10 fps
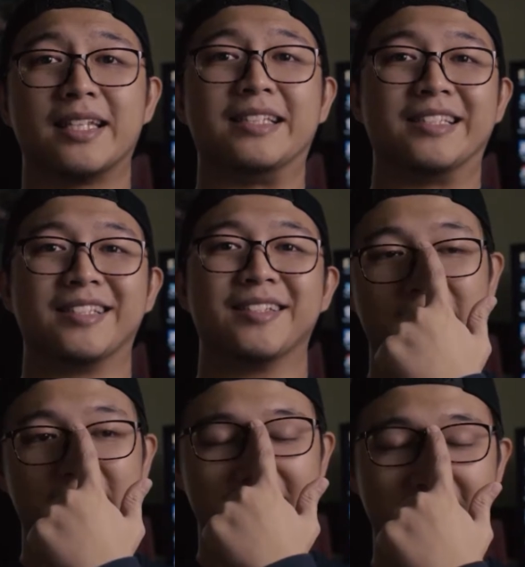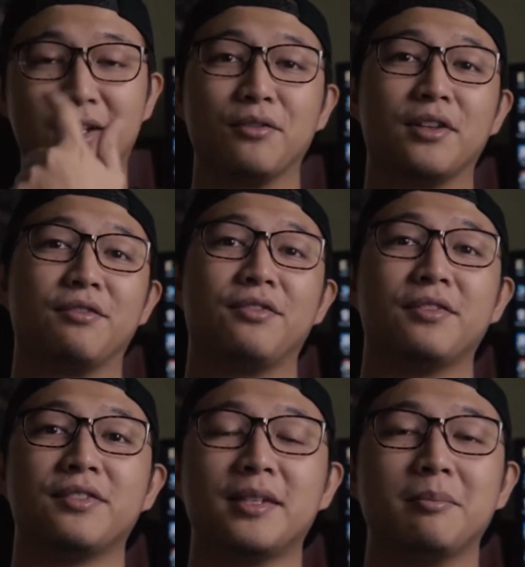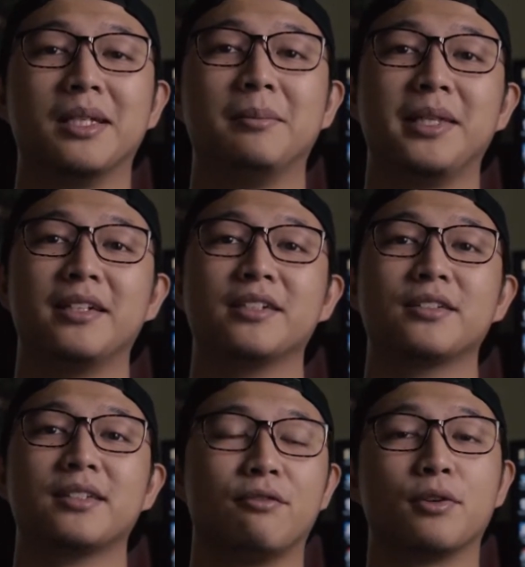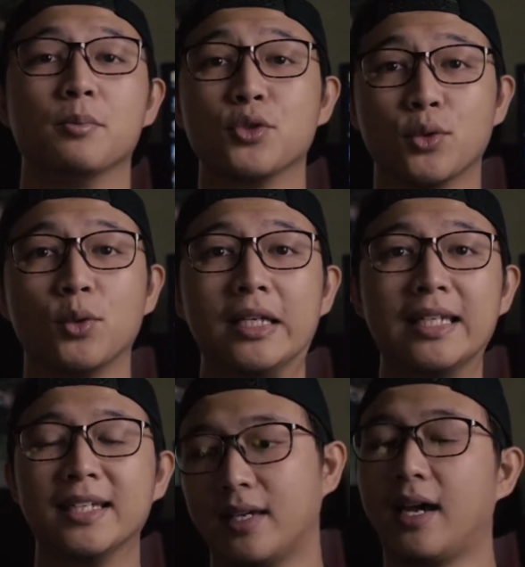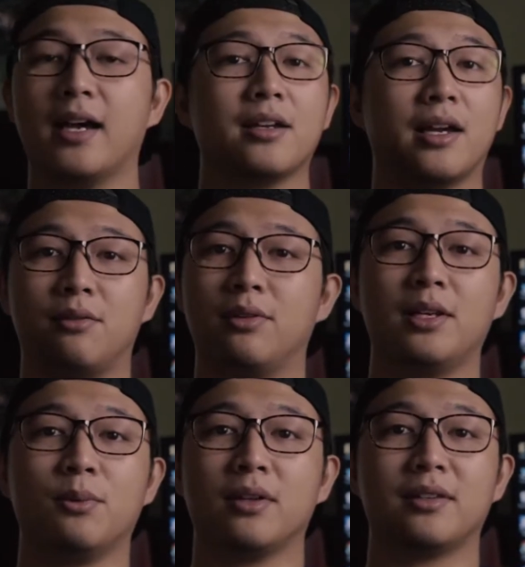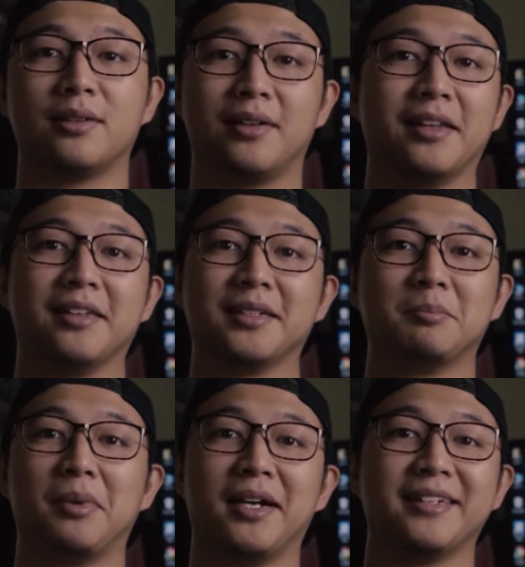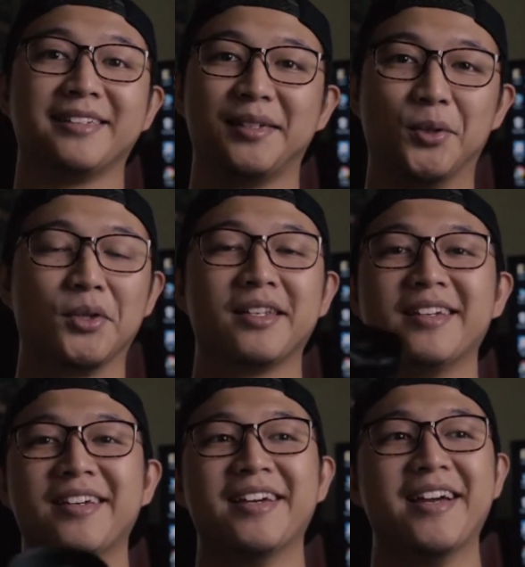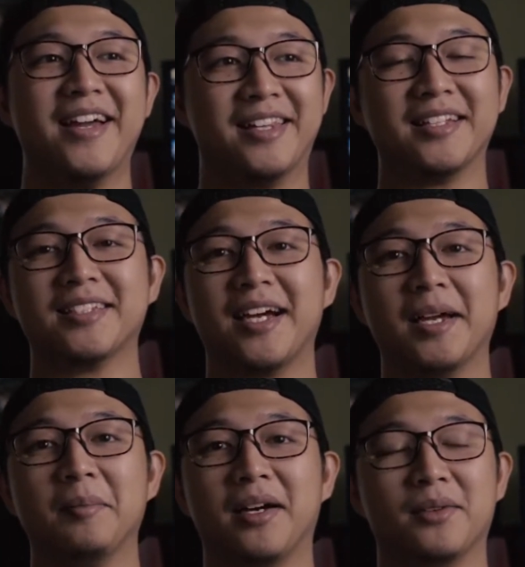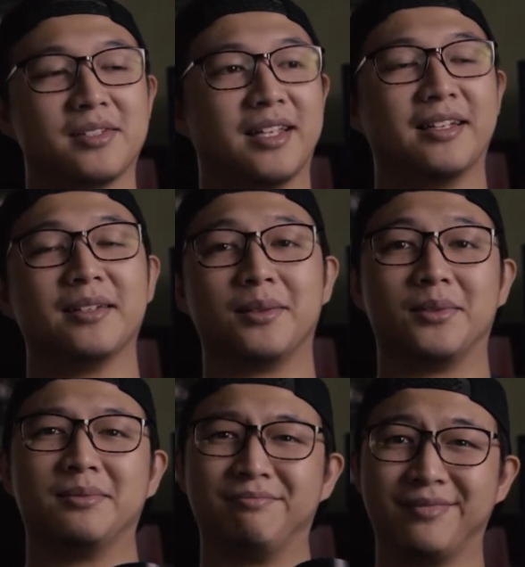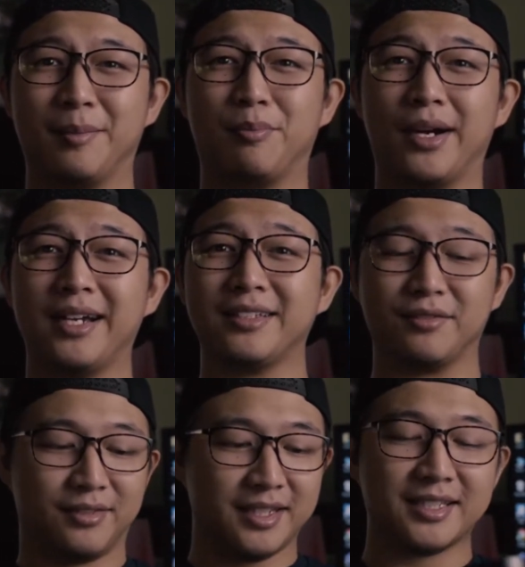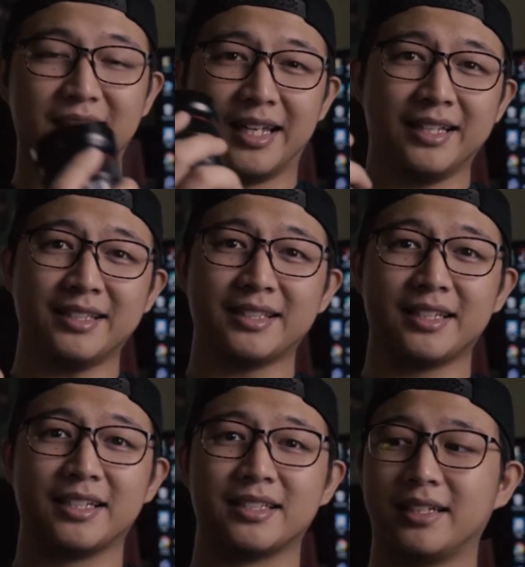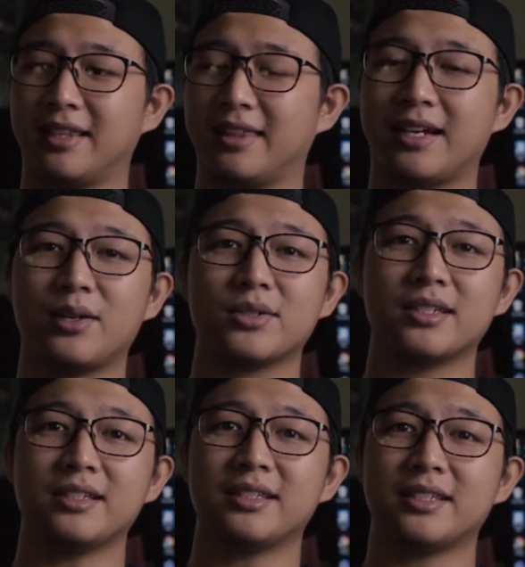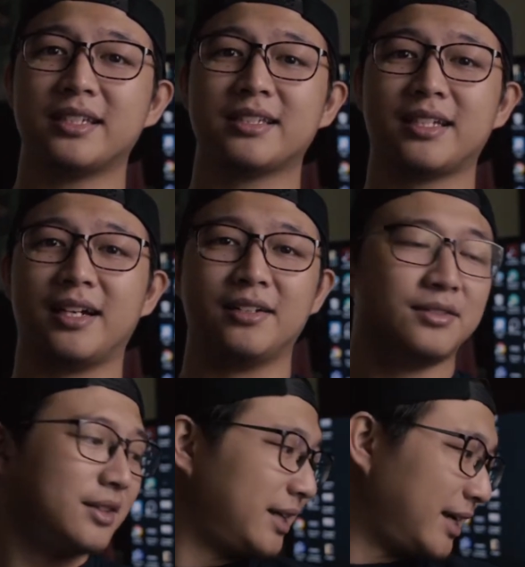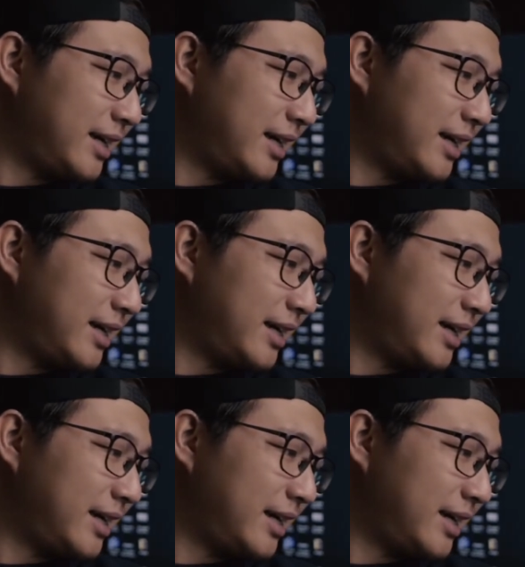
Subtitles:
lens instead of the 50mm from Sony. Yeah, I really wanted to get this, but at that time I was like, the price of this lens is 1,600